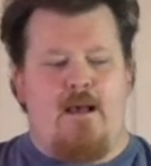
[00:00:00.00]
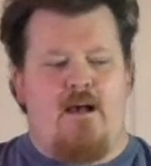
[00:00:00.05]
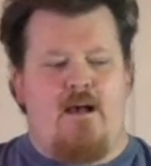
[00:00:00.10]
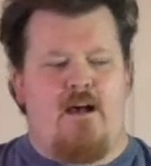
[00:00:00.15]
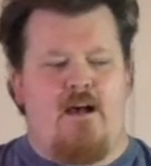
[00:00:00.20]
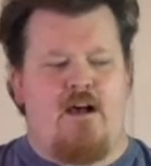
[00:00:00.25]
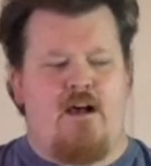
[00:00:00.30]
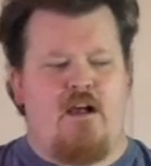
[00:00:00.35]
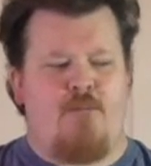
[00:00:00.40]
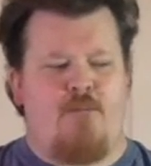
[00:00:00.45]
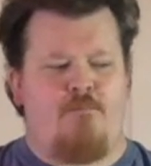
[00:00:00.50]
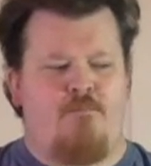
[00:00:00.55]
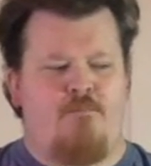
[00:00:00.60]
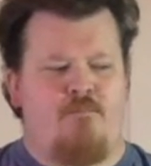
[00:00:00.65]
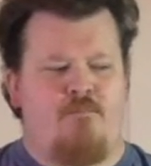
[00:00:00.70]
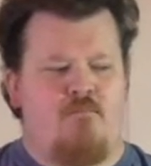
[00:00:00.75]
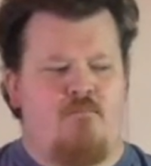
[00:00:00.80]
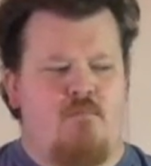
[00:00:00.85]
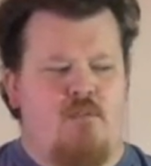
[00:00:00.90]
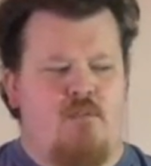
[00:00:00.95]
Um,
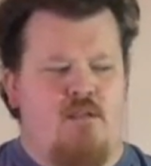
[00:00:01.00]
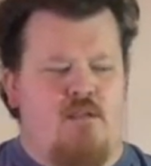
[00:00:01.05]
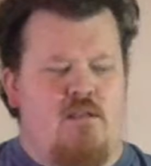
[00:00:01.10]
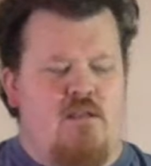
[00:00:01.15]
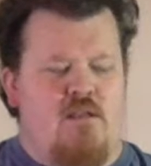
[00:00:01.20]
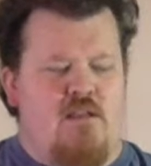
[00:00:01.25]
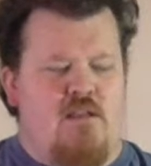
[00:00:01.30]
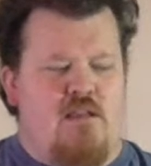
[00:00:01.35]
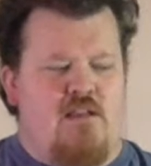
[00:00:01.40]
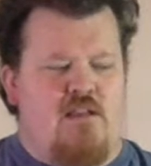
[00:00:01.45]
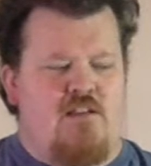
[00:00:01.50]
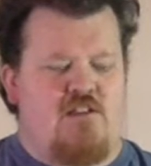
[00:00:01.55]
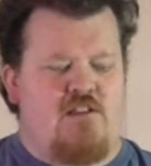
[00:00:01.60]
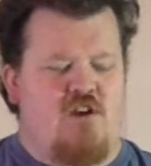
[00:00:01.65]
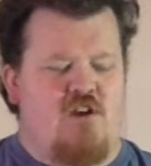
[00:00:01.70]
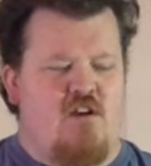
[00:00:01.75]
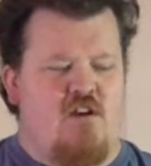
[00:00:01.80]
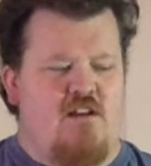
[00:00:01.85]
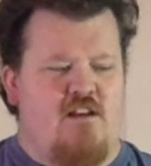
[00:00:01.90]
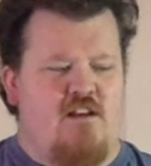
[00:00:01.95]
in the
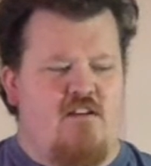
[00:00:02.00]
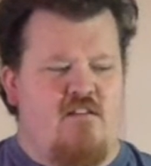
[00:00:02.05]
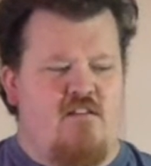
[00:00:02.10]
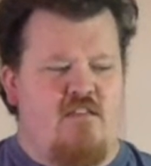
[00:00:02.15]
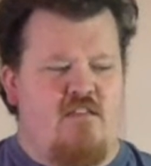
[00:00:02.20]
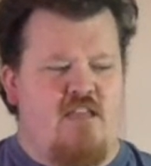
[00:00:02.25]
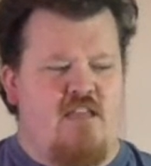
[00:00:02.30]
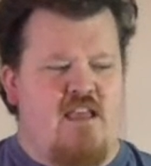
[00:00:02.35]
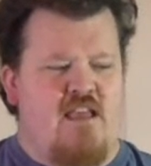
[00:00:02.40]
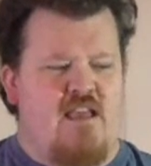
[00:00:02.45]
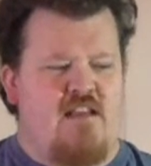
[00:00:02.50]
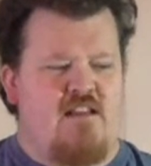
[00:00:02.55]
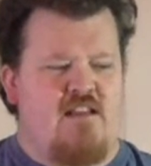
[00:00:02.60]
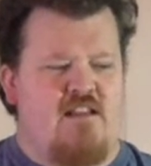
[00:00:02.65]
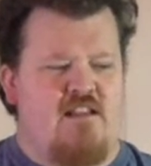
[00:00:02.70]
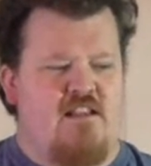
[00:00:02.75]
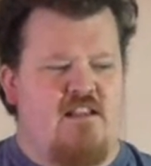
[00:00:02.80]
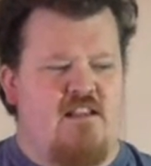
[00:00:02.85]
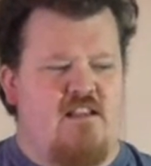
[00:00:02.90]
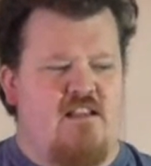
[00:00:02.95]
song near the end,
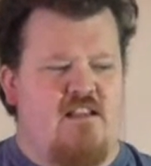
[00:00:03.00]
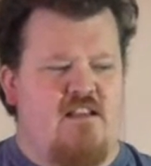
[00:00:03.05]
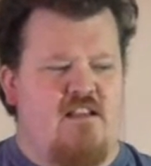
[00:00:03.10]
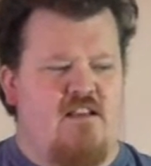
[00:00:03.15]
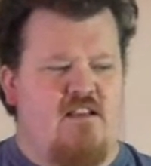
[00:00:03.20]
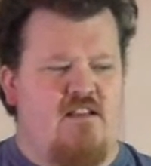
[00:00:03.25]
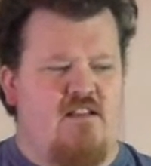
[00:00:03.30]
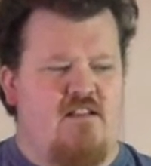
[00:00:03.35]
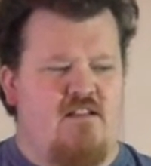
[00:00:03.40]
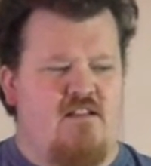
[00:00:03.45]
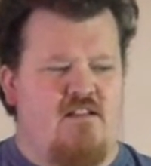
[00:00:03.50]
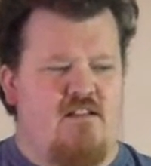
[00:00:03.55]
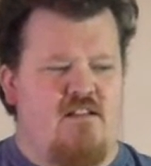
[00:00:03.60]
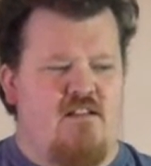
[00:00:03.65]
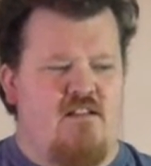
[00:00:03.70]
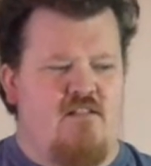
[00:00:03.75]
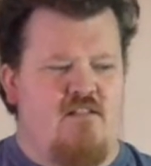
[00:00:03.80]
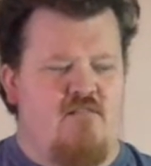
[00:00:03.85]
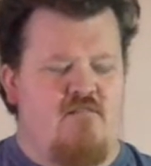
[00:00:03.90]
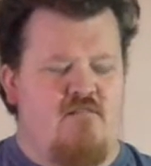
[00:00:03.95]
he a
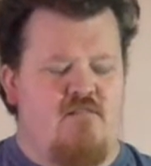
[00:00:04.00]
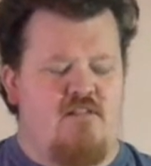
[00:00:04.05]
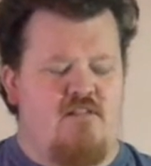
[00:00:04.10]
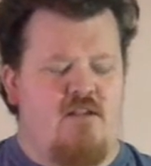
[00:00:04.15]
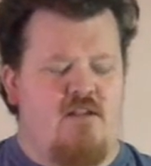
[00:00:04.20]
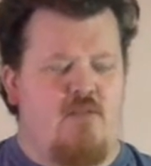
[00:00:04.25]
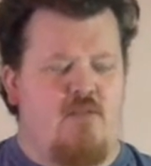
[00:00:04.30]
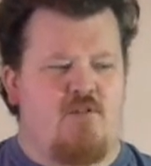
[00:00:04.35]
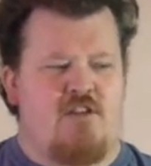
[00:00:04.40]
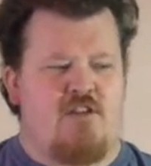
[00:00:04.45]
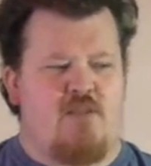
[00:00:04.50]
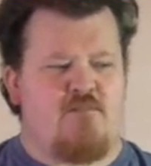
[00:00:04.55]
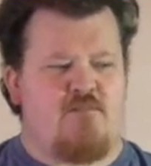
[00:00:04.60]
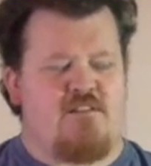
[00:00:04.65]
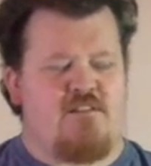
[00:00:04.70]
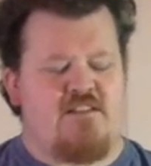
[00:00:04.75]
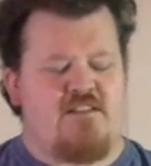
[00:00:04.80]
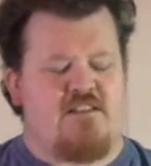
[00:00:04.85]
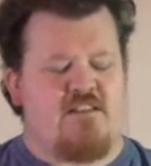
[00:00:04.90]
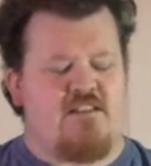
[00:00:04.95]
couple times
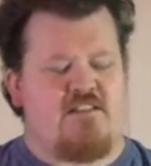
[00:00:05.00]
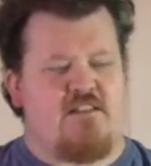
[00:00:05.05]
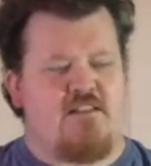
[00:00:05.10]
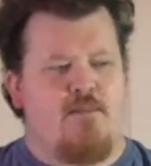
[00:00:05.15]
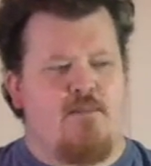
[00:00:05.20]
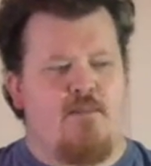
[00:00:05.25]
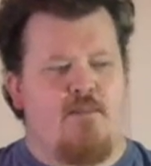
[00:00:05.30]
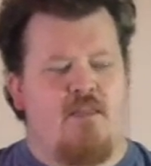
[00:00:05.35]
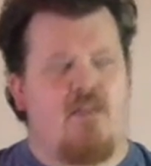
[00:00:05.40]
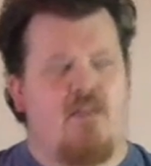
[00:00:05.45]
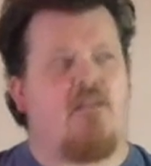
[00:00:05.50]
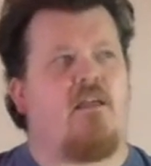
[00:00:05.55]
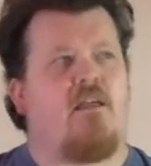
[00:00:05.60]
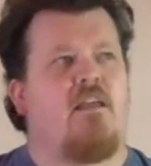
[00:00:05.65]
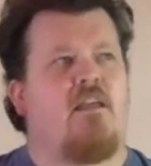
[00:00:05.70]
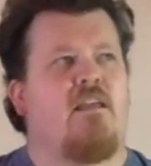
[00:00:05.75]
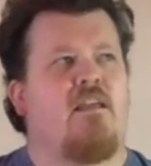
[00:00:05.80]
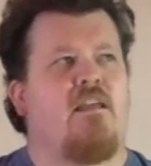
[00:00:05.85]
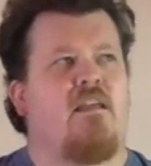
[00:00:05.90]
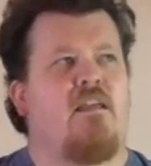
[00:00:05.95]
it says something
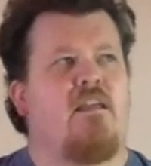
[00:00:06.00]
like,